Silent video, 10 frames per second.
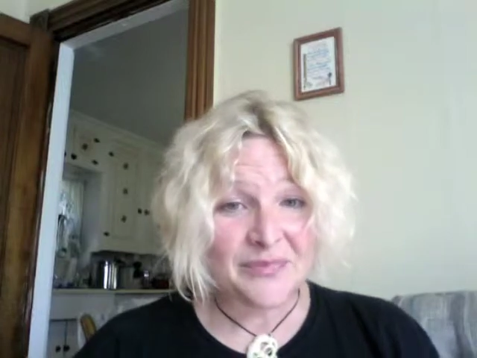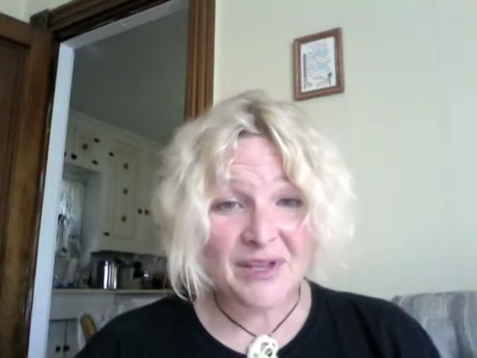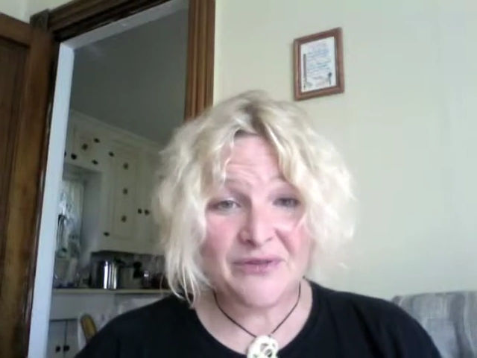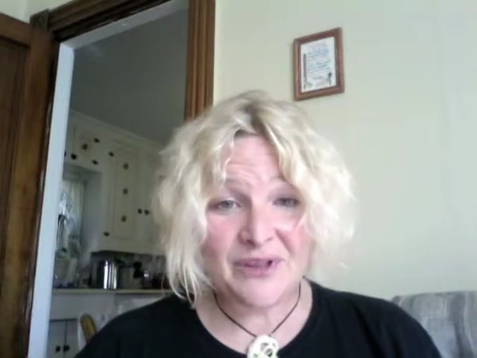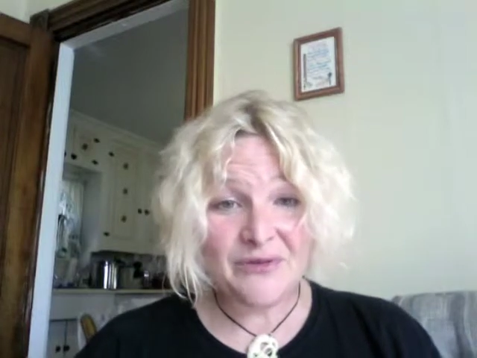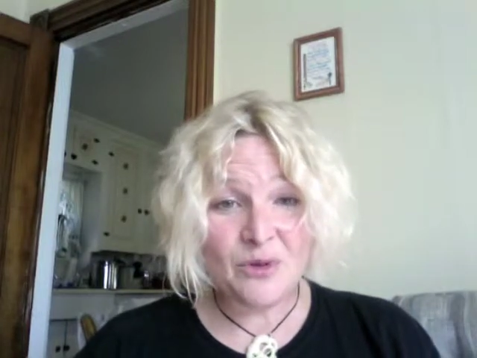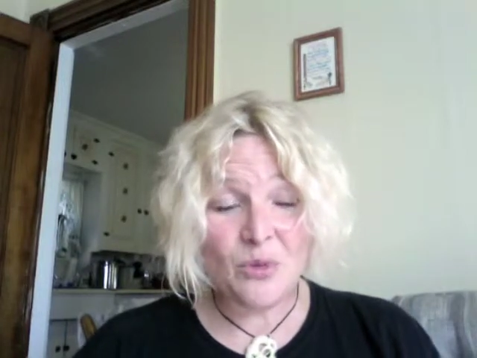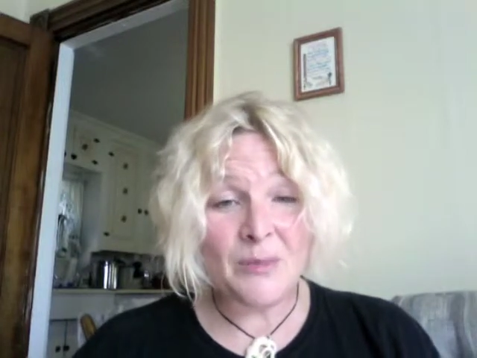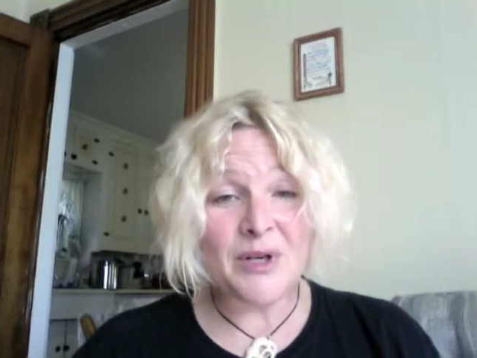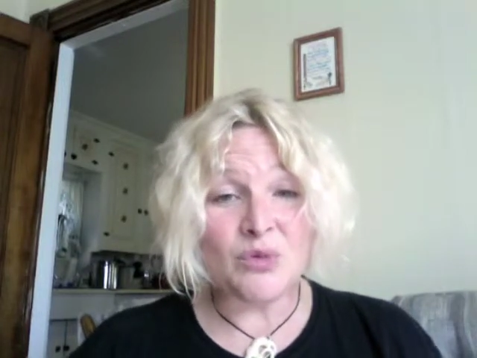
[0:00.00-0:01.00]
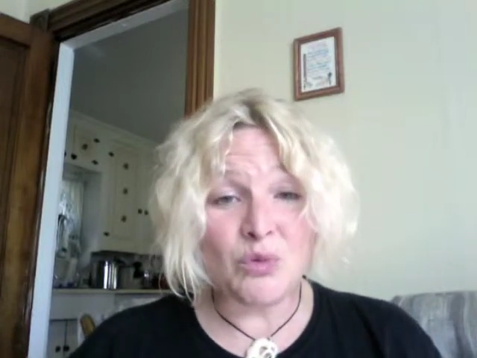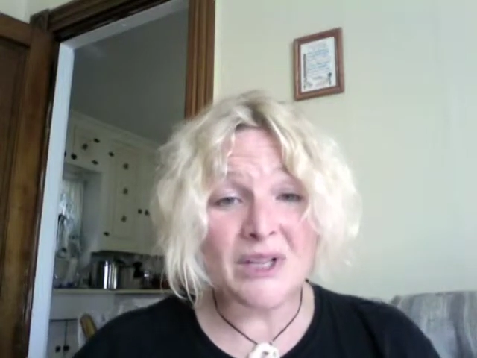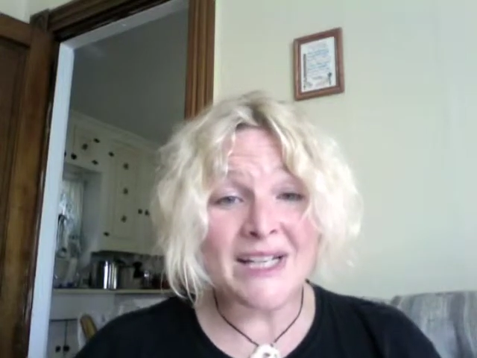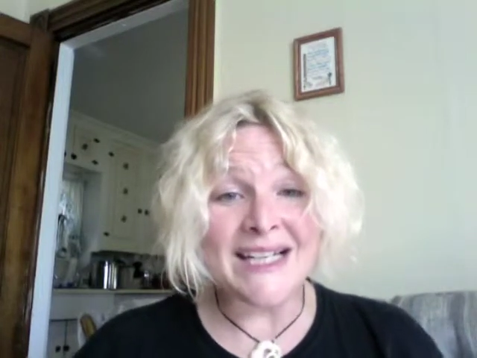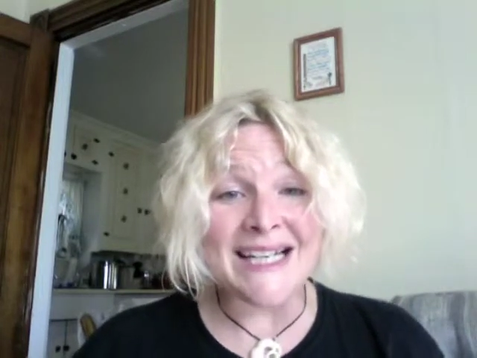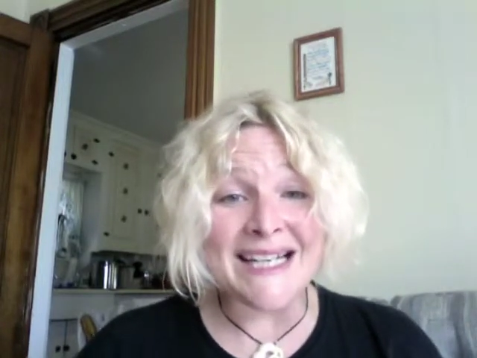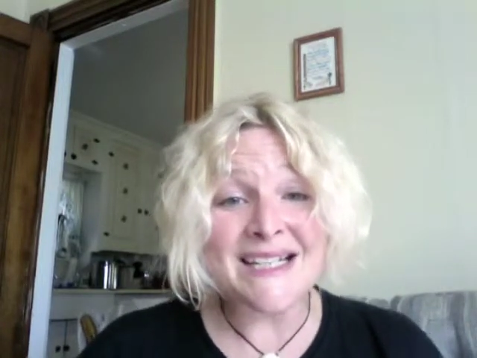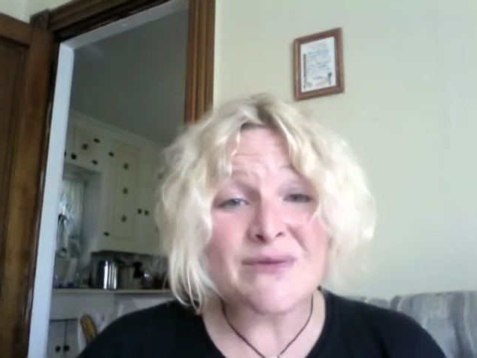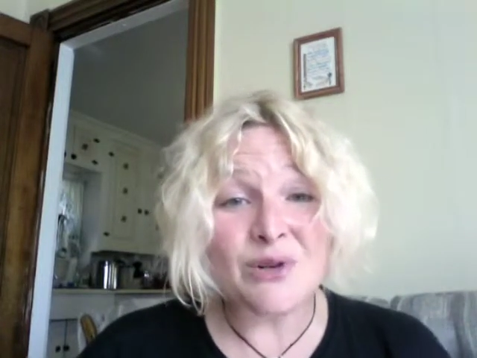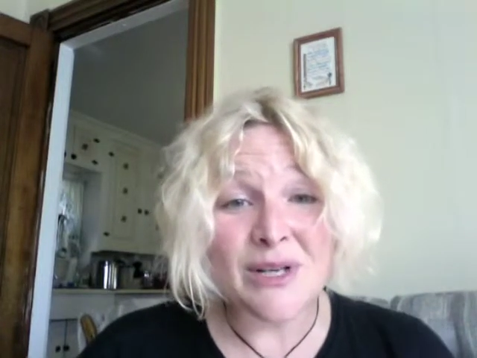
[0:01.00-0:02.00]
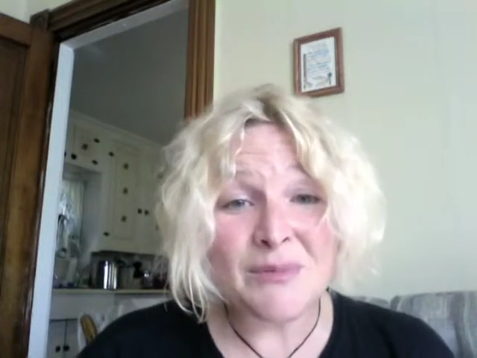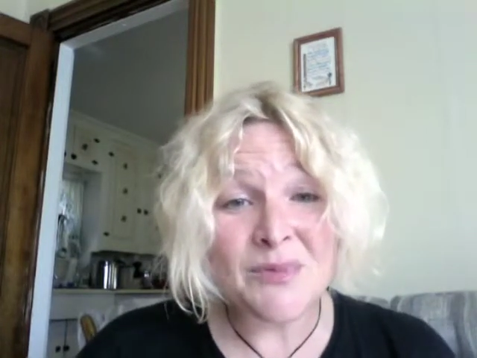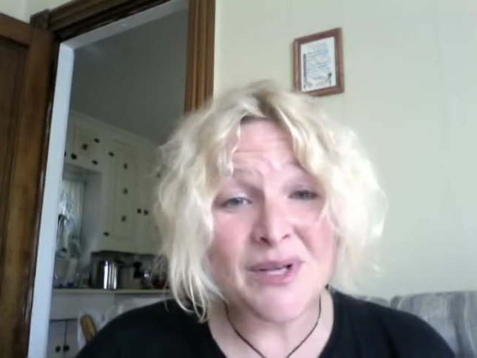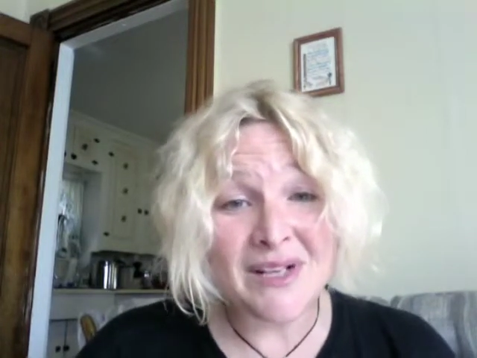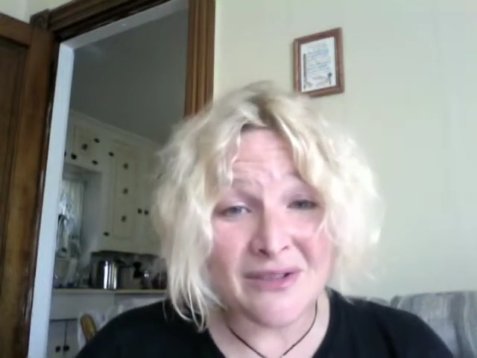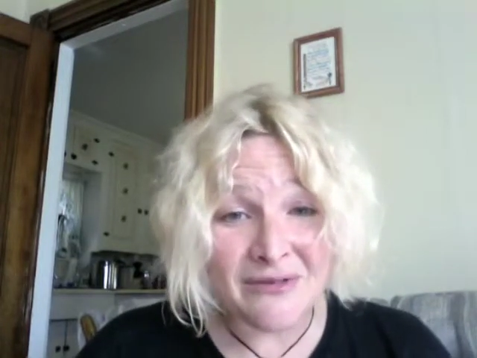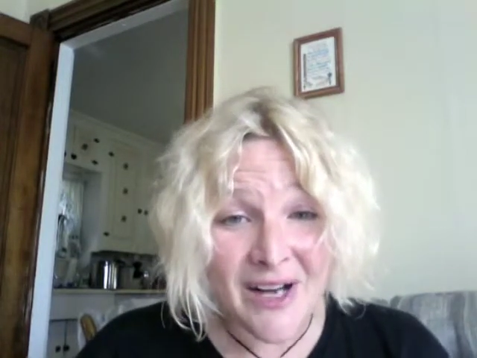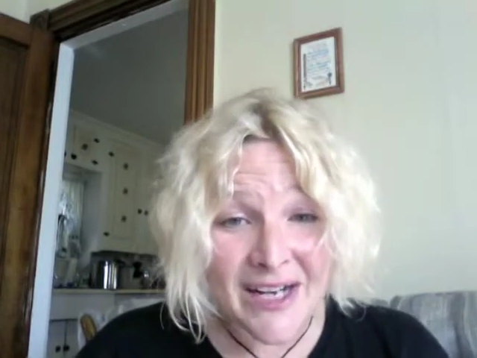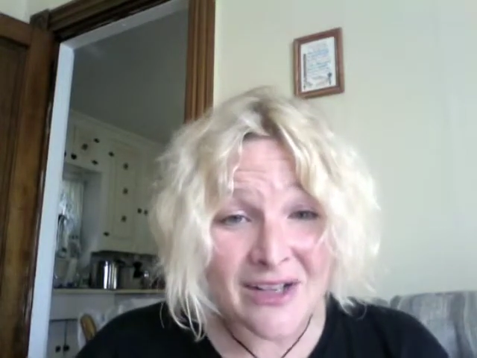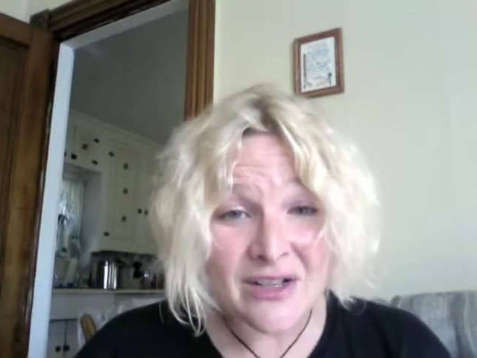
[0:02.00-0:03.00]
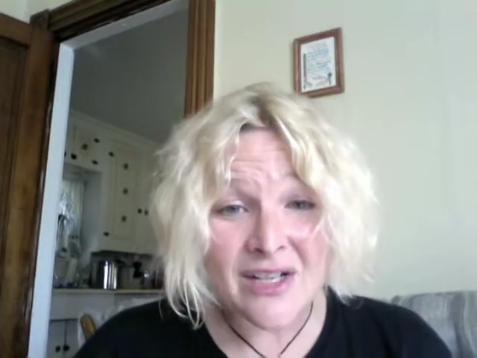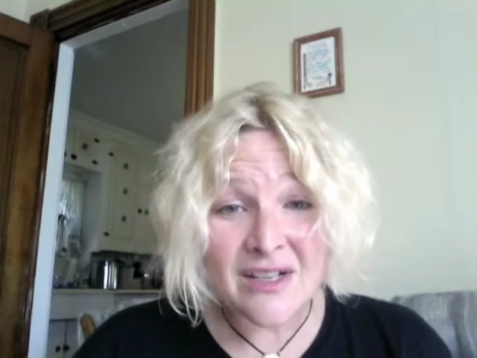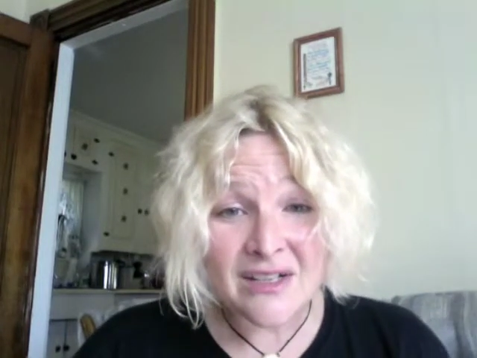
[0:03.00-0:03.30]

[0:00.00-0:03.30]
if a woman really needs for him to be in a